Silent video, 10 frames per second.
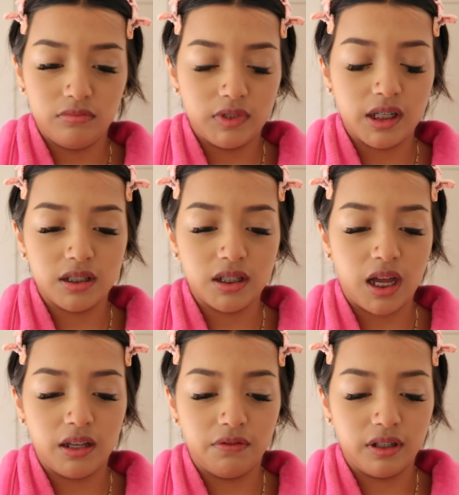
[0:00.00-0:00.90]
That's
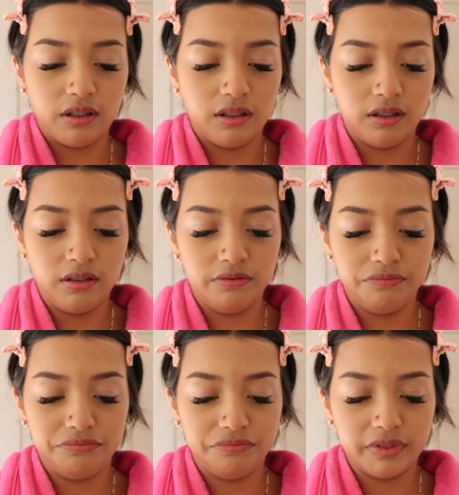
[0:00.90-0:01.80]
not even
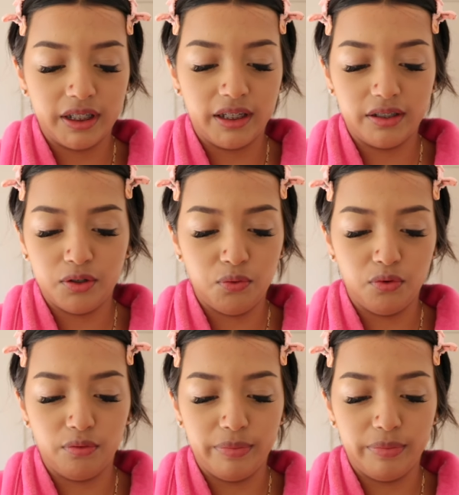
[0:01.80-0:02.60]
cool.